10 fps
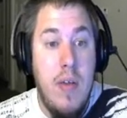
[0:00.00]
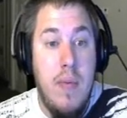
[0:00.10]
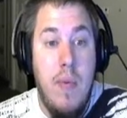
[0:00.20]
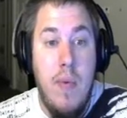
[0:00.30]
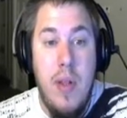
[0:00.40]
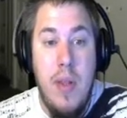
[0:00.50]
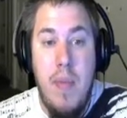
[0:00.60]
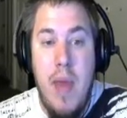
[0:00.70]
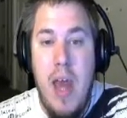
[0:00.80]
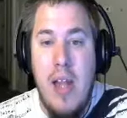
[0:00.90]
Really
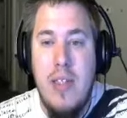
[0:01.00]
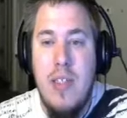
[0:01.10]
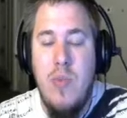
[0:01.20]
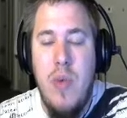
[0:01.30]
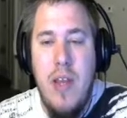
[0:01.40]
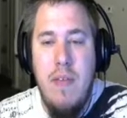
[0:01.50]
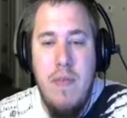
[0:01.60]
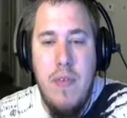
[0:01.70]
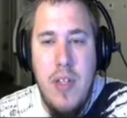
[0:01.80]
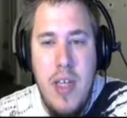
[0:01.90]
bad at this, waiting
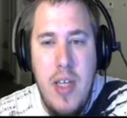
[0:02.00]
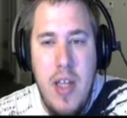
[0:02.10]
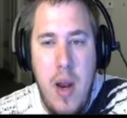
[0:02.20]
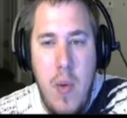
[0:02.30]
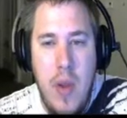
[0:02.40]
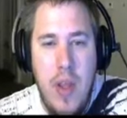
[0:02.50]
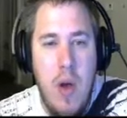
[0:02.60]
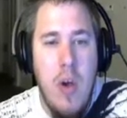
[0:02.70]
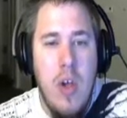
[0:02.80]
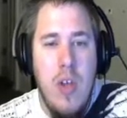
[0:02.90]
for the, there we go.
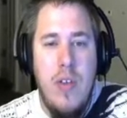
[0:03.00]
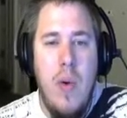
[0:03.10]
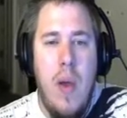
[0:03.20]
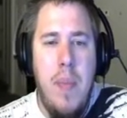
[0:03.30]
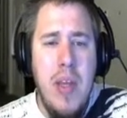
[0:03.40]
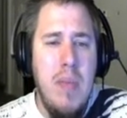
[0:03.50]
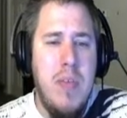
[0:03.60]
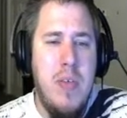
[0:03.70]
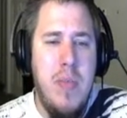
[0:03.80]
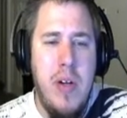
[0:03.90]
So I picked up
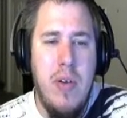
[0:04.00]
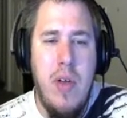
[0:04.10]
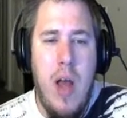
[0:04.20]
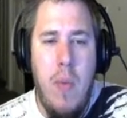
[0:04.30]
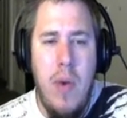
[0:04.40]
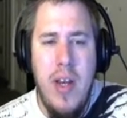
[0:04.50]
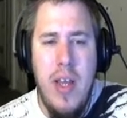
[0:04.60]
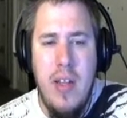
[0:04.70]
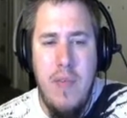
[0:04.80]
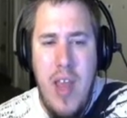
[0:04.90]
Smeargle. I wanted to get in
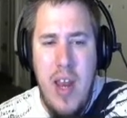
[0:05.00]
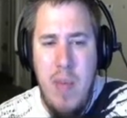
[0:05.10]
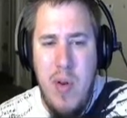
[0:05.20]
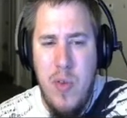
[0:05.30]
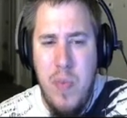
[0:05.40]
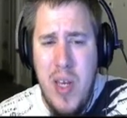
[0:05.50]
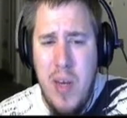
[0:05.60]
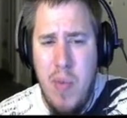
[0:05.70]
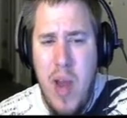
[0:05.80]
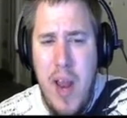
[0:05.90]
the Vanny, but it was picked up
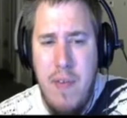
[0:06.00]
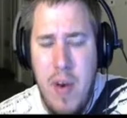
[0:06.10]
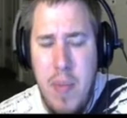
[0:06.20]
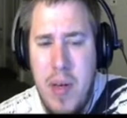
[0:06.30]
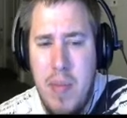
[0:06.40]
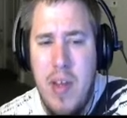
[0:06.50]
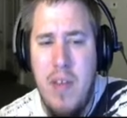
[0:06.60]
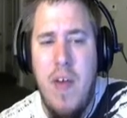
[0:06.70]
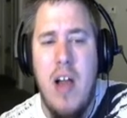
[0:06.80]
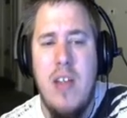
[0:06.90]
right after I picked up Delphox.